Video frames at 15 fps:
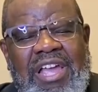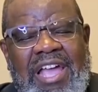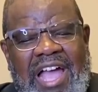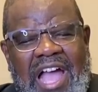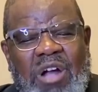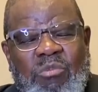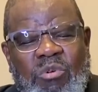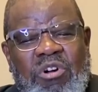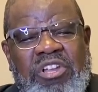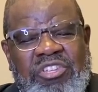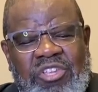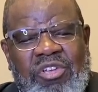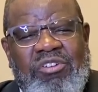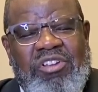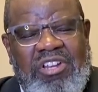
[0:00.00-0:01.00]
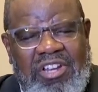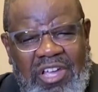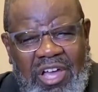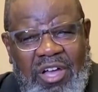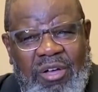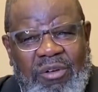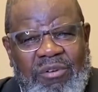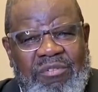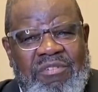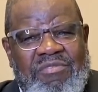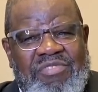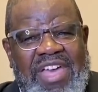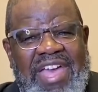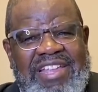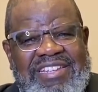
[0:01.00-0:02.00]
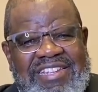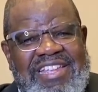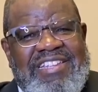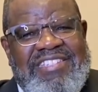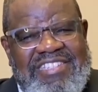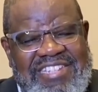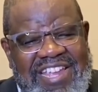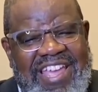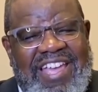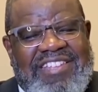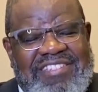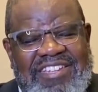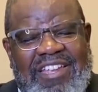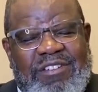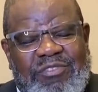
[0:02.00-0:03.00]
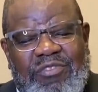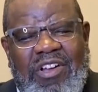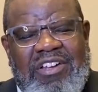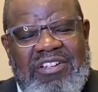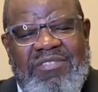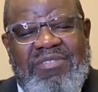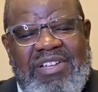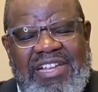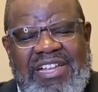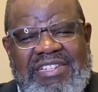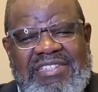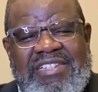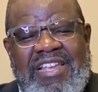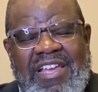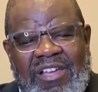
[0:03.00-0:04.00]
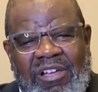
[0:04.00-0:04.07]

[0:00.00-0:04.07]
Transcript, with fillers: I want you to know that this text in front of us